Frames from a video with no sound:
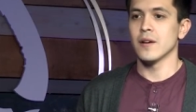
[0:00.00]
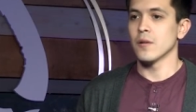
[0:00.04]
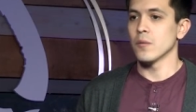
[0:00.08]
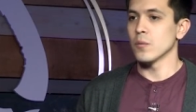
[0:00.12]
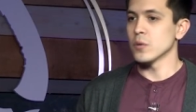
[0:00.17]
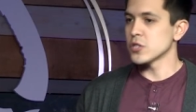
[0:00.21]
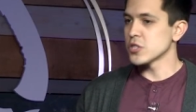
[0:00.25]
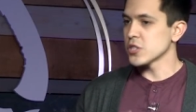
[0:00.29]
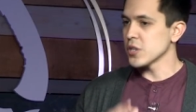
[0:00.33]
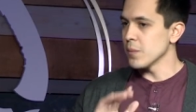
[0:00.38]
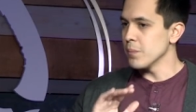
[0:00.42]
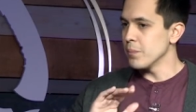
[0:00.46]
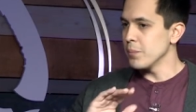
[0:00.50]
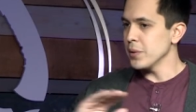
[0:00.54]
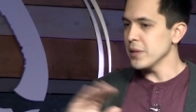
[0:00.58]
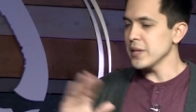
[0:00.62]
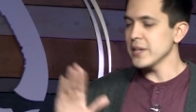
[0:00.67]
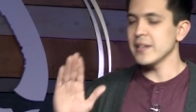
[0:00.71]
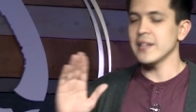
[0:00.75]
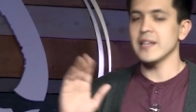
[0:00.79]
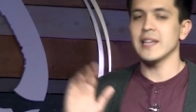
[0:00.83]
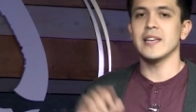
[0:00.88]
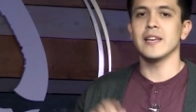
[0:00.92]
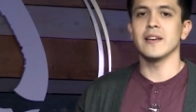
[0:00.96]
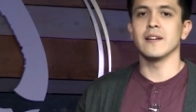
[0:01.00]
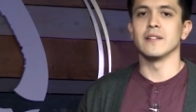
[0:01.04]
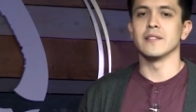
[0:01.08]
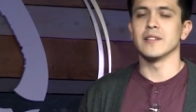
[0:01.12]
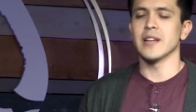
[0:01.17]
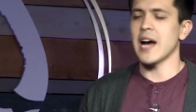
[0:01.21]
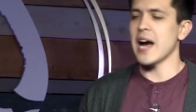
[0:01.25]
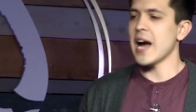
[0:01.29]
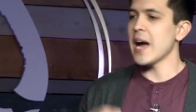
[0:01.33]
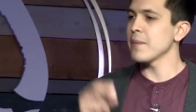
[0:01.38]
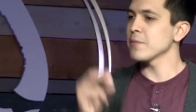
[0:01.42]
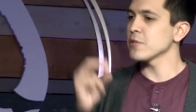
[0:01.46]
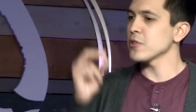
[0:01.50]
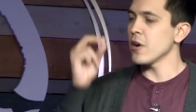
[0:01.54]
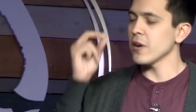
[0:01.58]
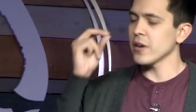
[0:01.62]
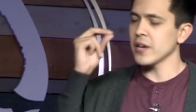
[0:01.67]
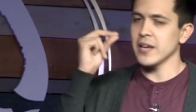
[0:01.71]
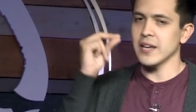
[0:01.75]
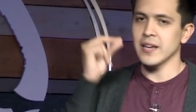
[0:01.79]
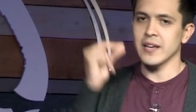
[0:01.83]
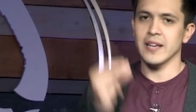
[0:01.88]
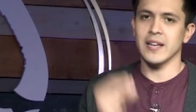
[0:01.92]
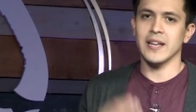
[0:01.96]
was completely healed. I'm
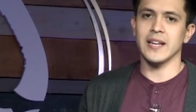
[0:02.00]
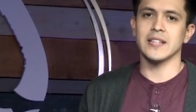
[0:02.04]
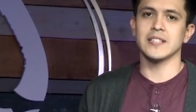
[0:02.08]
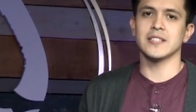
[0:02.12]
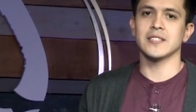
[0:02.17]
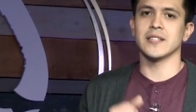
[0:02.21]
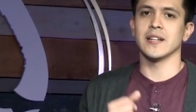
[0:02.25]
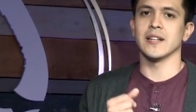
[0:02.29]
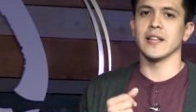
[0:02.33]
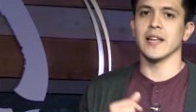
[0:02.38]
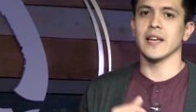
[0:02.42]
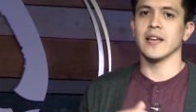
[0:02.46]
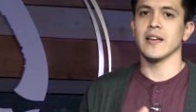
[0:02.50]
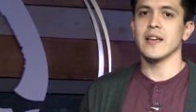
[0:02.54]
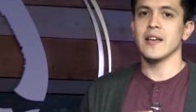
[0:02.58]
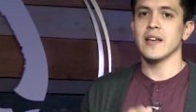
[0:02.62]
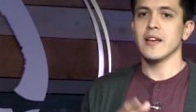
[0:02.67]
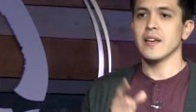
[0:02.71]
talking instantly.